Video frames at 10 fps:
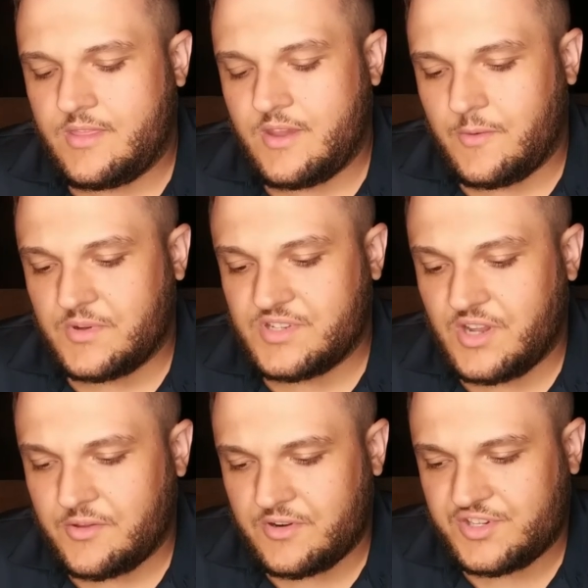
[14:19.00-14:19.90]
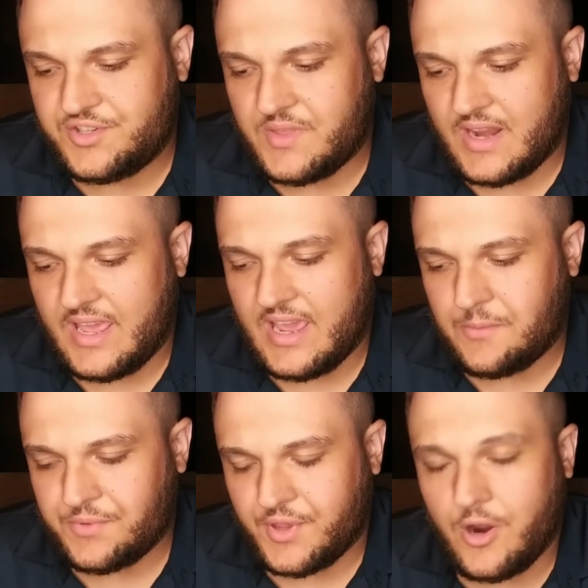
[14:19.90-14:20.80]
There was another issue that I
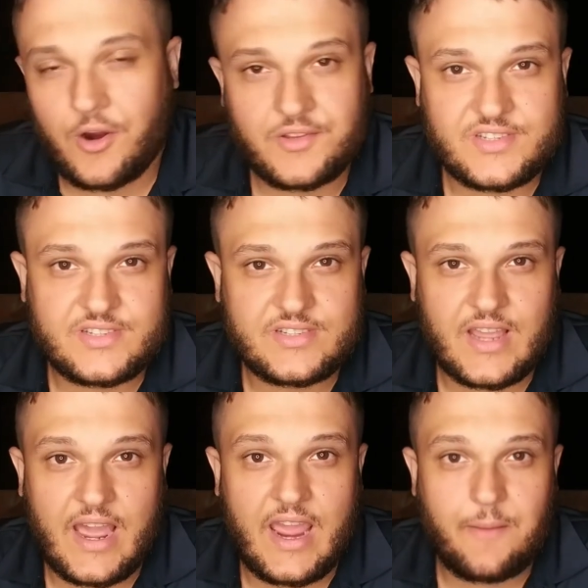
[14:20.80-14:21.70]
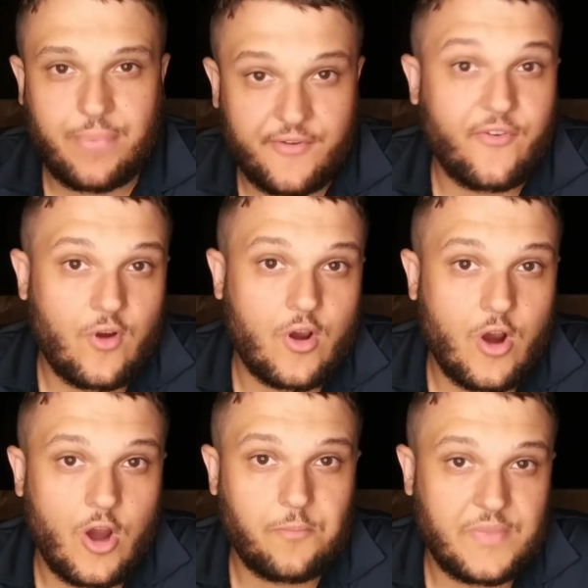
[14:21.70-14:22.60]
had with the carts. I prefer a
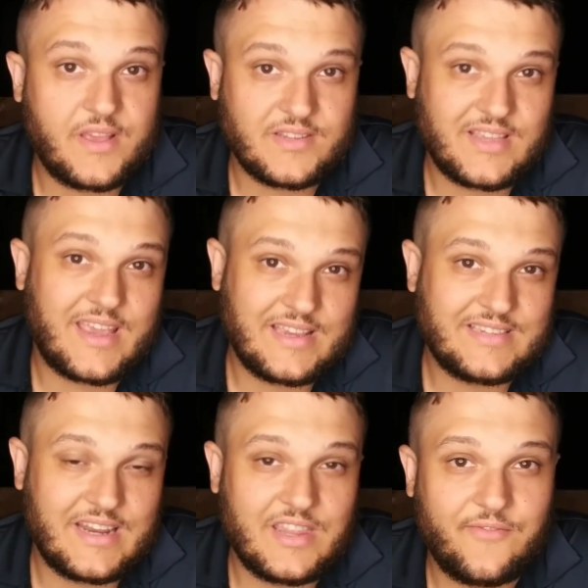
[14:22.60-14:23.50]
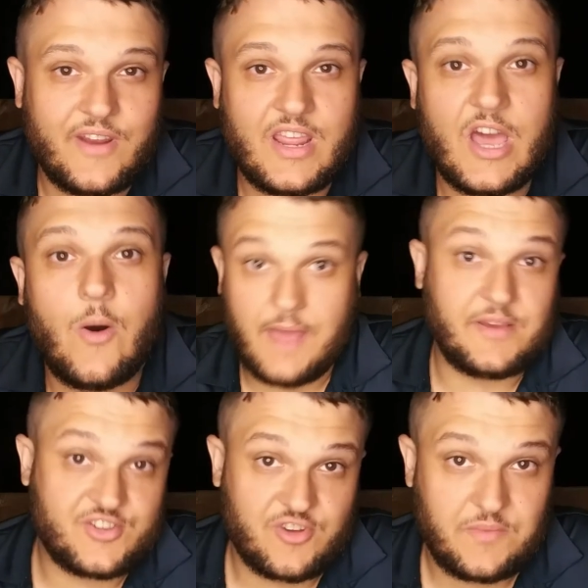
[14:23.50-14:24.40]
cart because, like I said in the video,
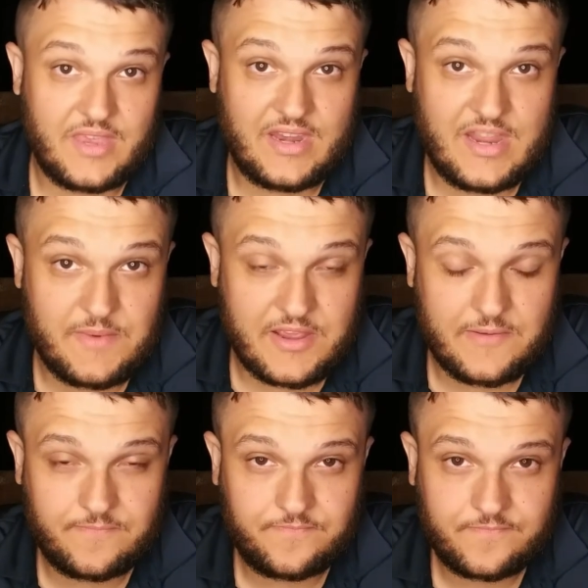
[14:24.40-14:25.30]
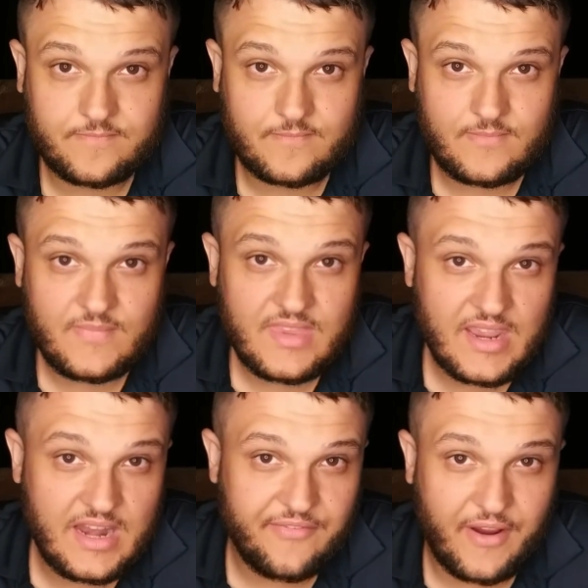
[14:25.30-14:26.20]
I'm extremely anemic,
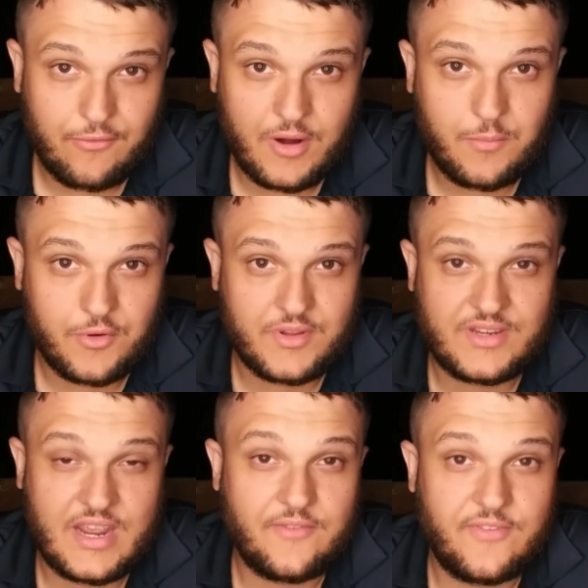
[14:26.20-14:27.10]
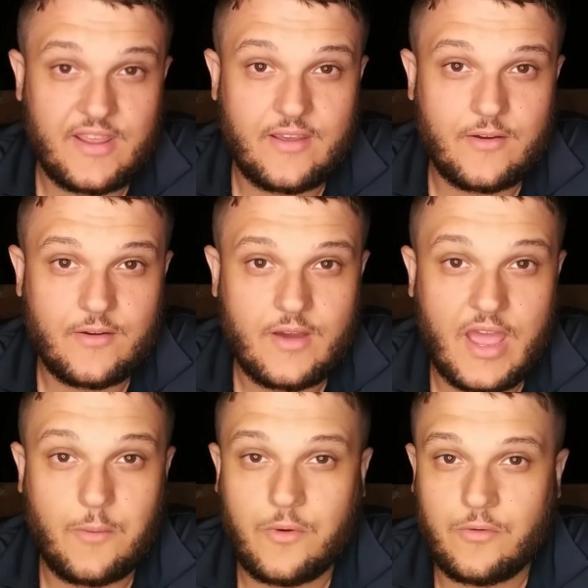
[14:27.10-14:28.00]
and if I run more than 10 feet,
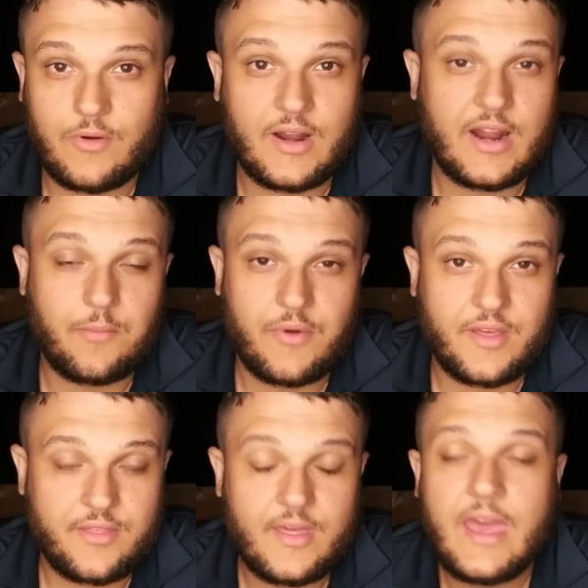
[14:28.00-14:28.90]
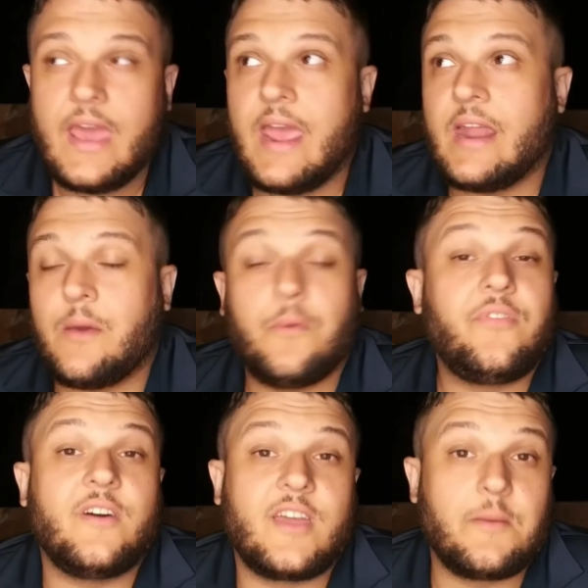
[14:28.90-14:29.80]
I will run out of breath and I will
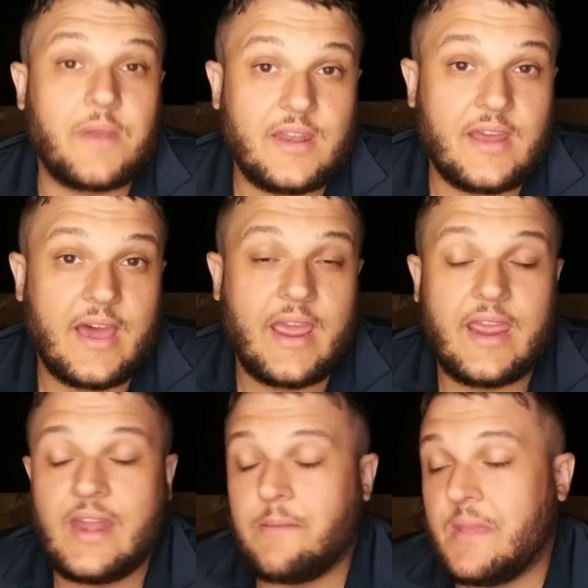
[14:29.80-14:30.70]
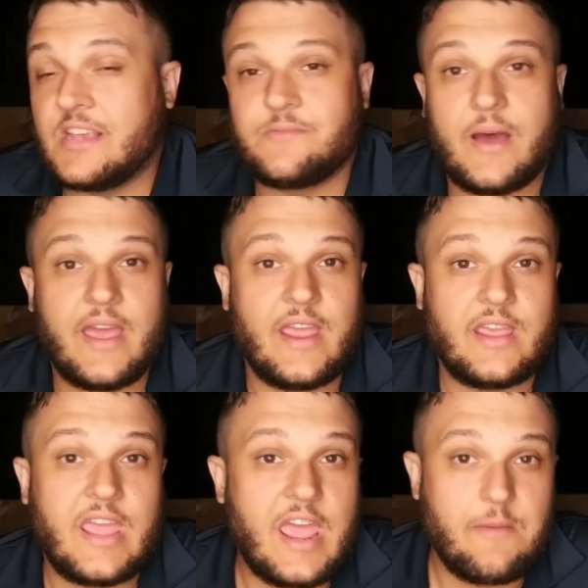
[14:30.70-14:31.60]
feel like I'm going to die, and it makes
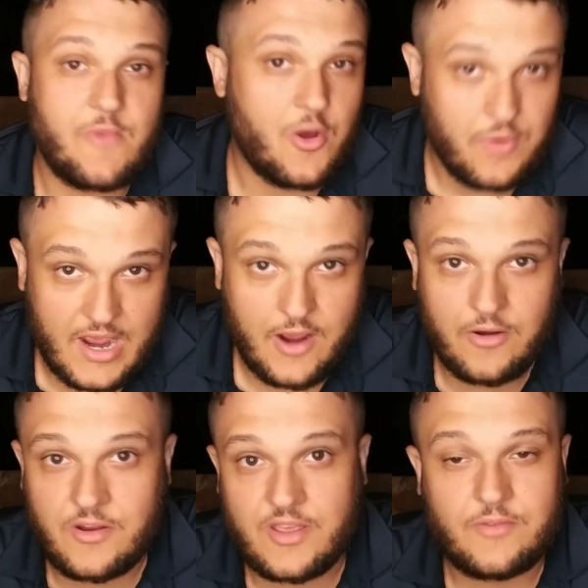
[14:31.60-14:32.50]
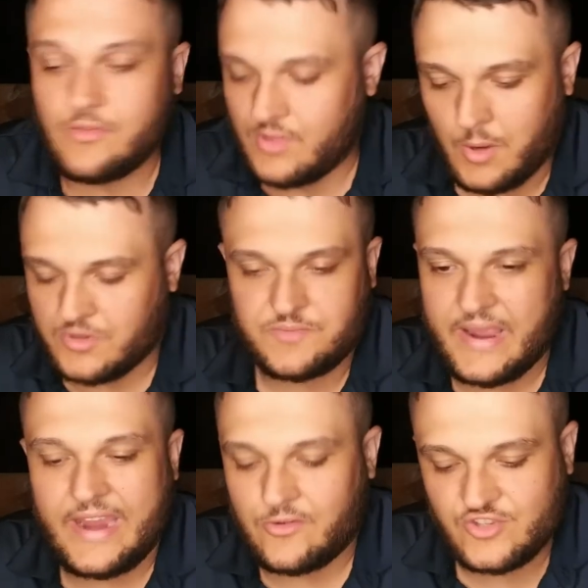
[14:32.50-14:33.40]
my game go down, and it lowers
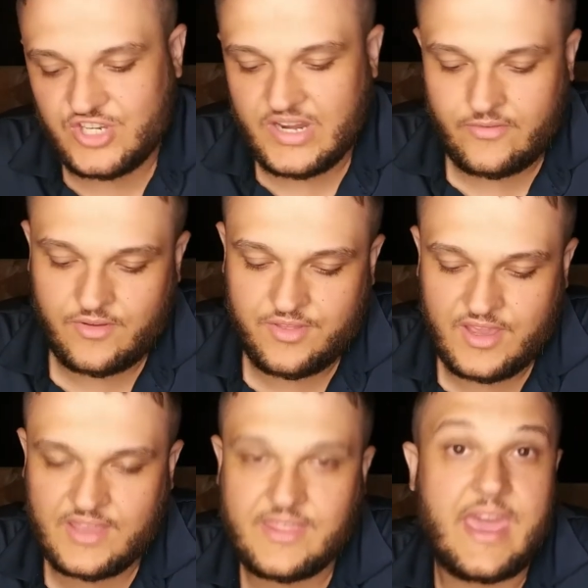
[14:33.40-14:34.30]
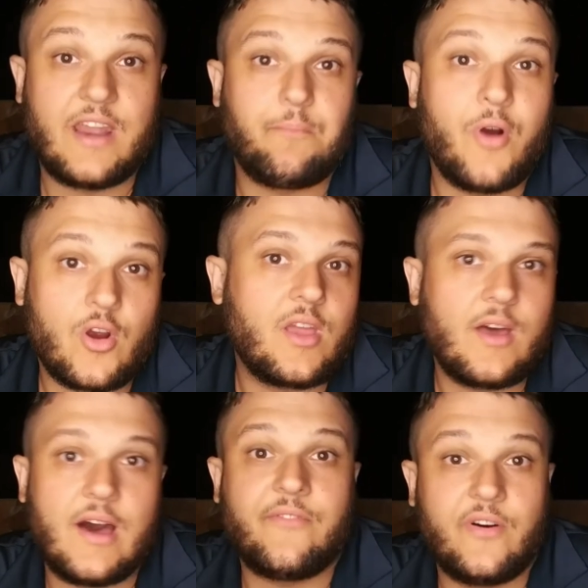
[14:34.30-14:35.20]
my energy and everything. And they had a
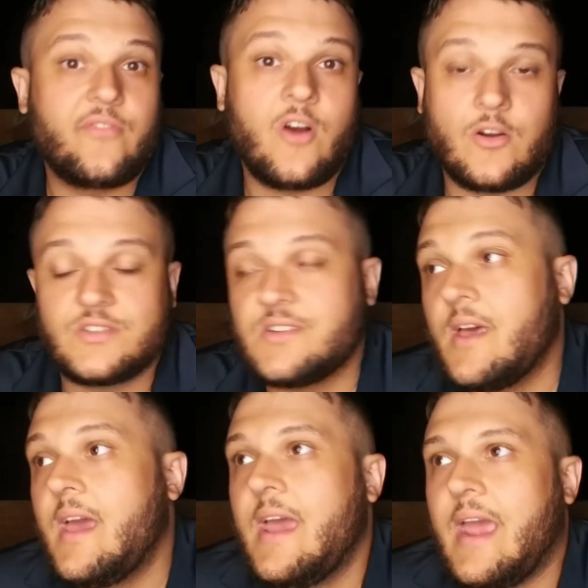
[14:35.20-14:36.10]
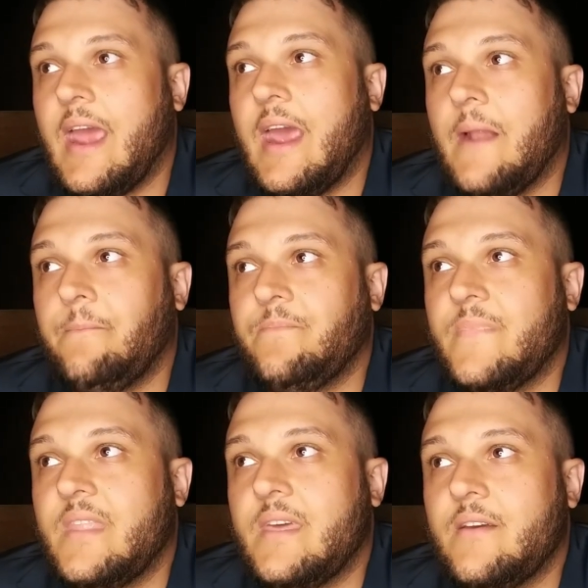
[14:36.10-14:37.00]
parking lot full of carts. And
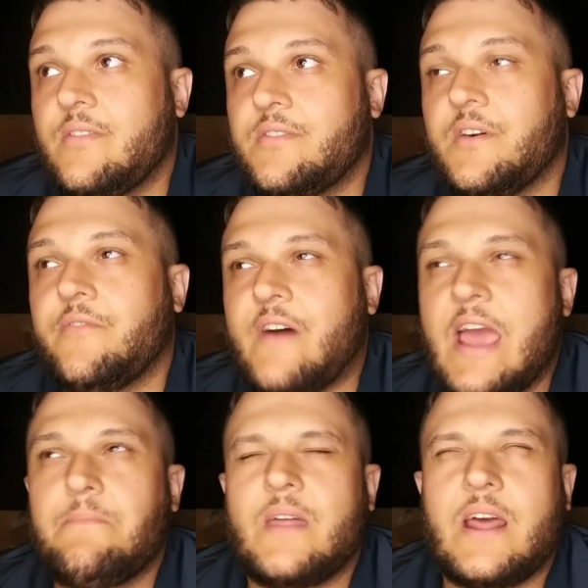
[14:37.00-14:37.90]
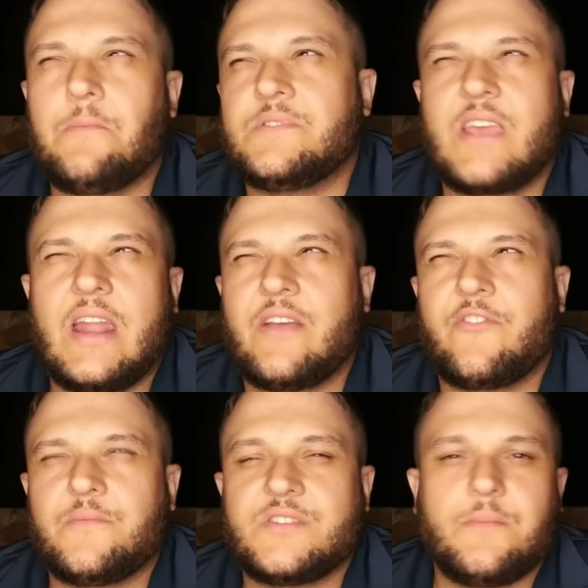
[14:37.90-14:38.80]
the vibe that I was getting
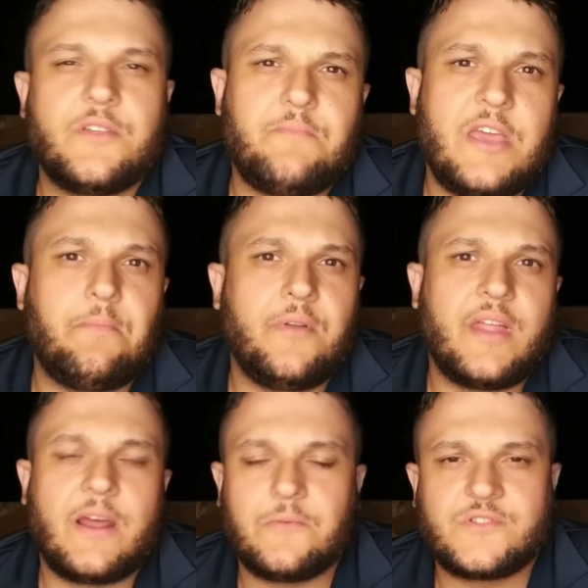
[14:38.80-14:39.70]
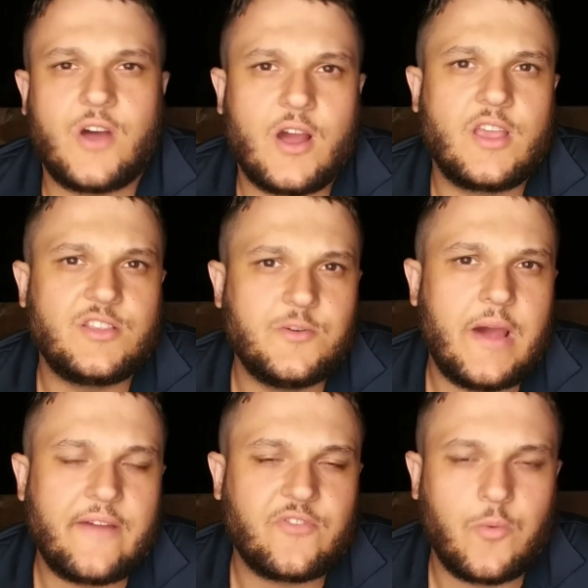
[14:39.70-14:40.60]
from some of the people that I was talking to
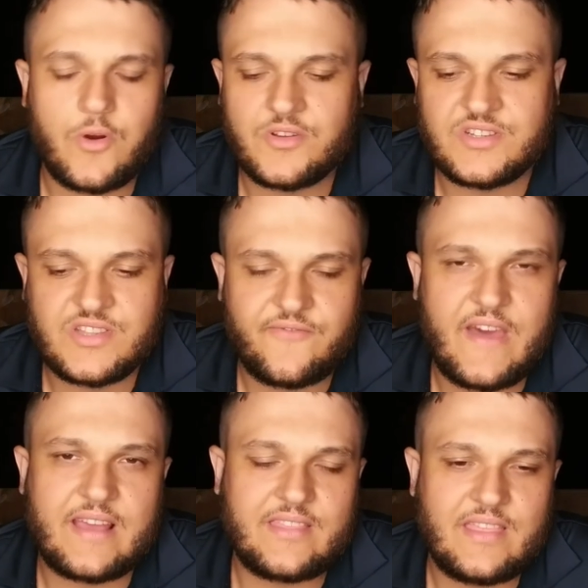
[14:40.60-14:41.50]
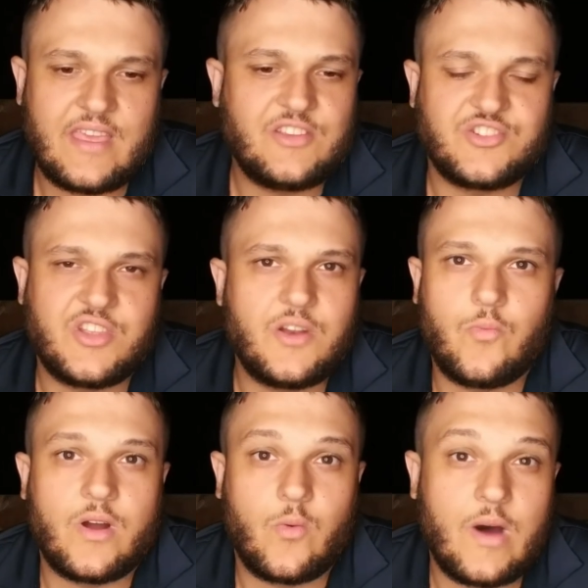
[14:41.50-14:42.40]
afterwards is the fact that they just
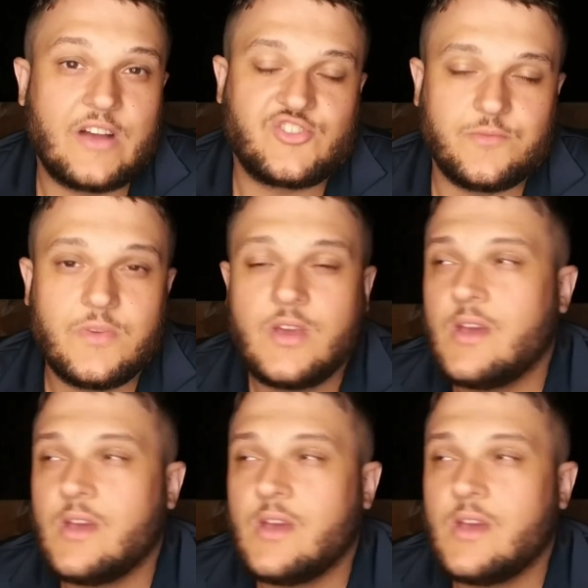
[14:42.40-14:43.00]
didn't want to wash them.